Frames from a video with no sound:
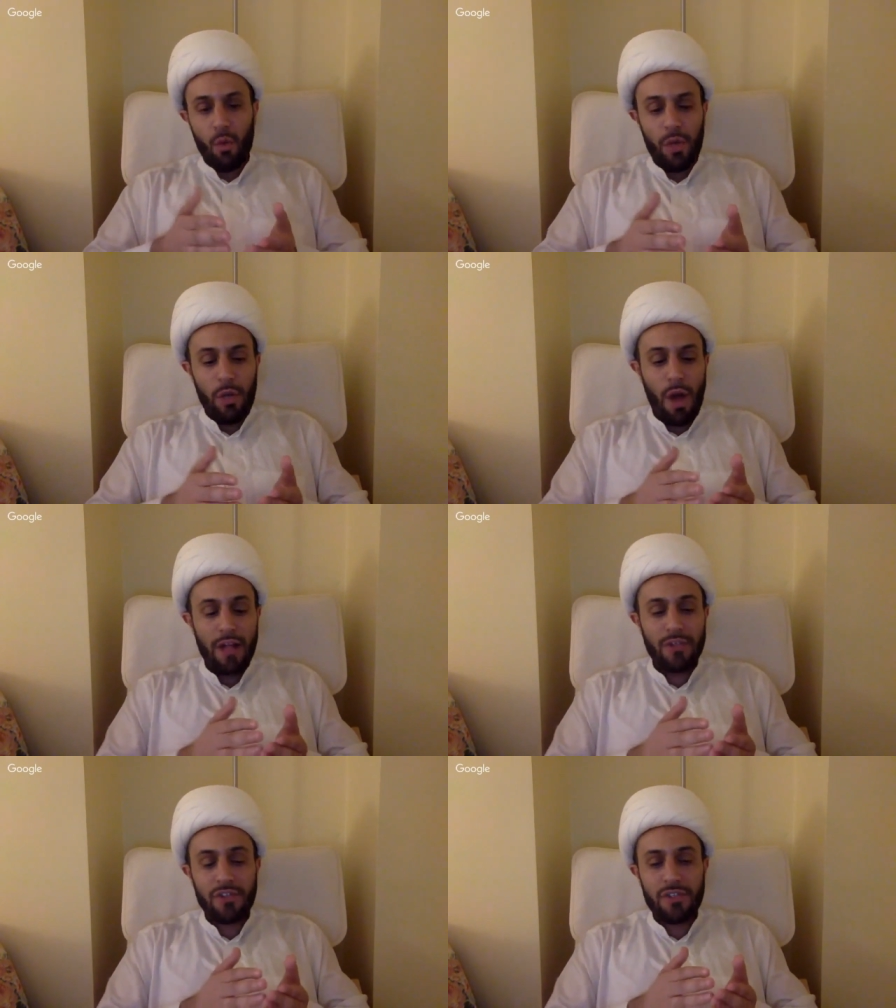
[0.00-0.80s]
We
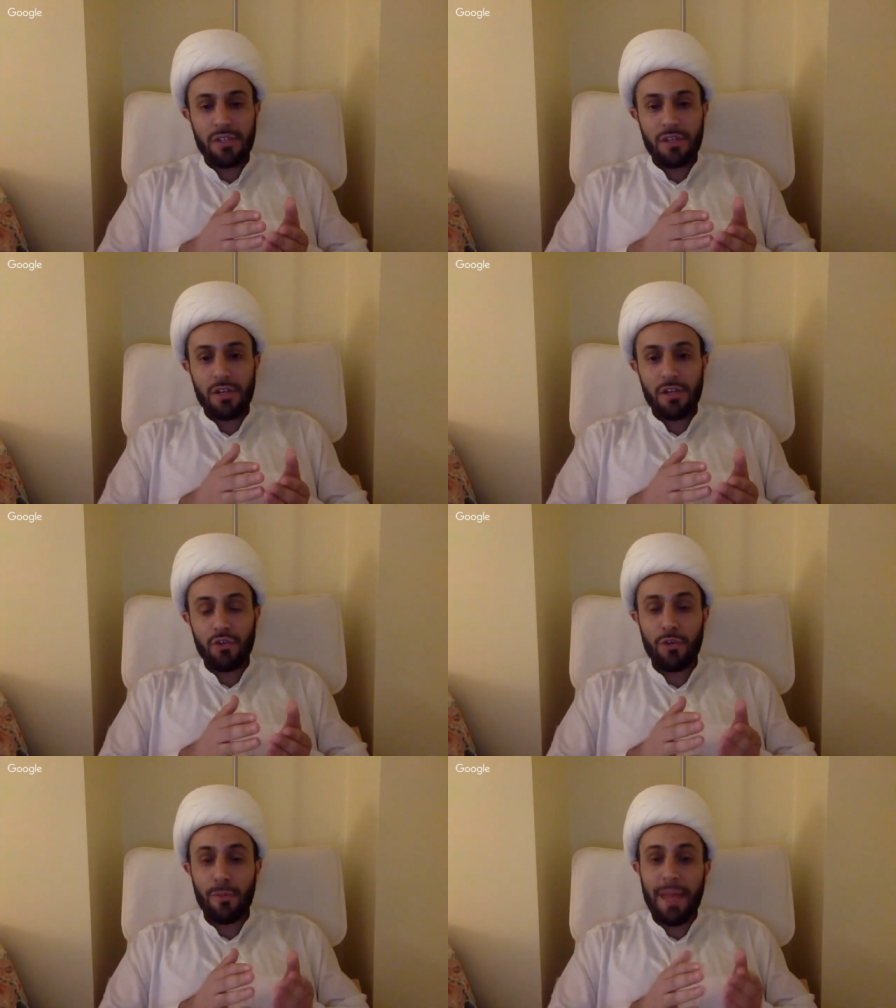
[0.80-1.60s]
want
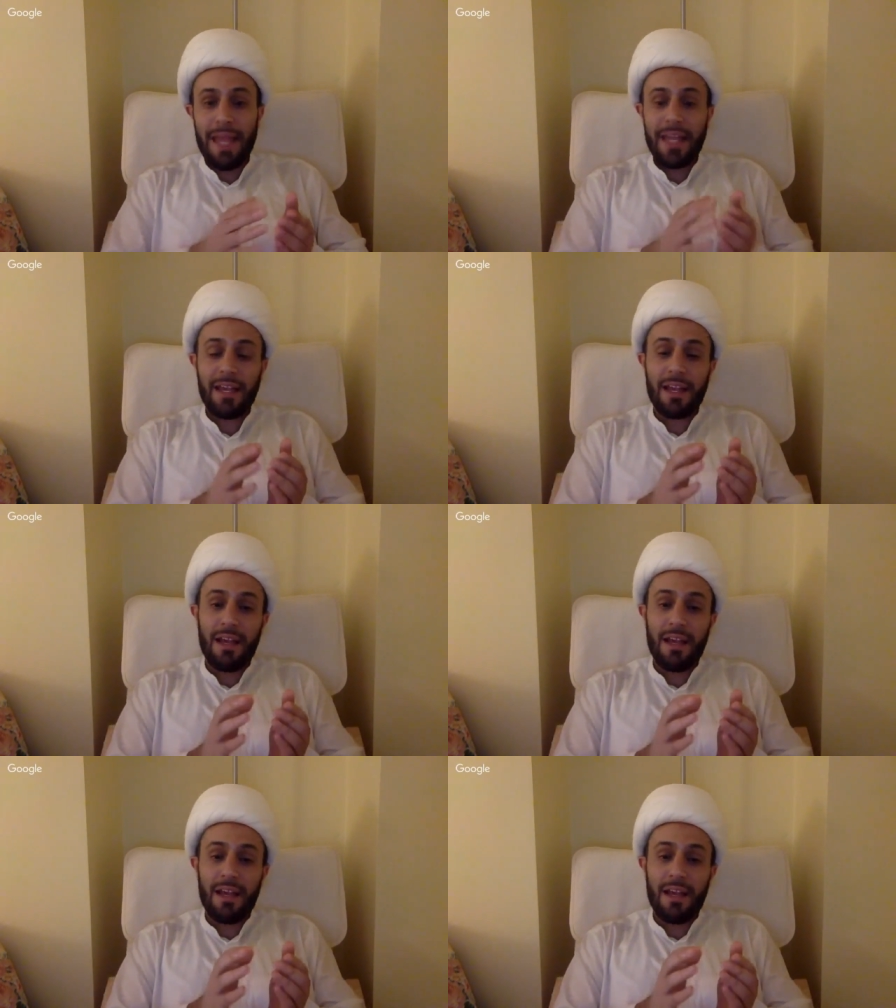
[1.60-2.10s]
to make